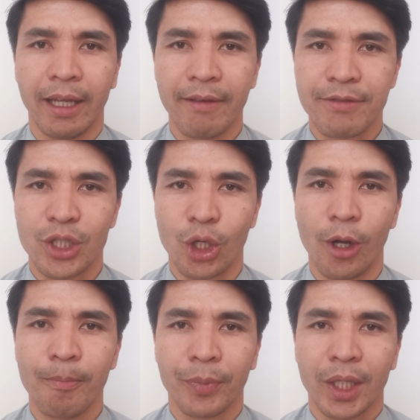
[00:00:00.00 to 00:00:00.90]
If
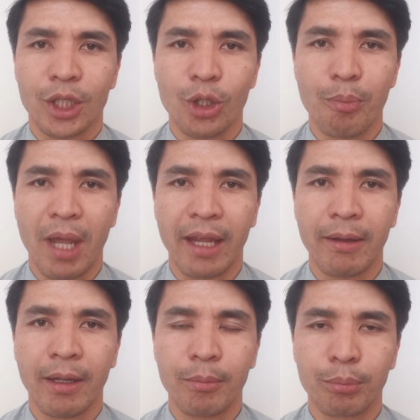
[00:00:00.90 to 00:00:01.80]
so, you
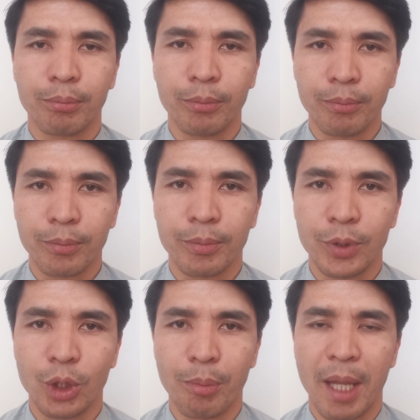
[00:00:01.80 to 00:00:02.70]
may
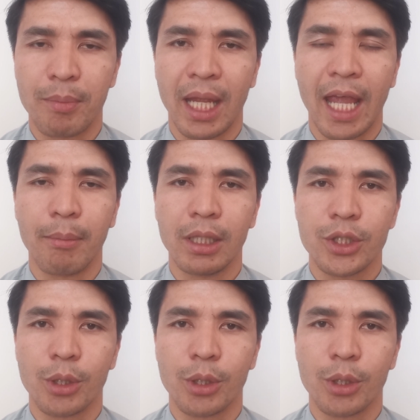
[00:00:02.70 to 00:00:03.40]
be able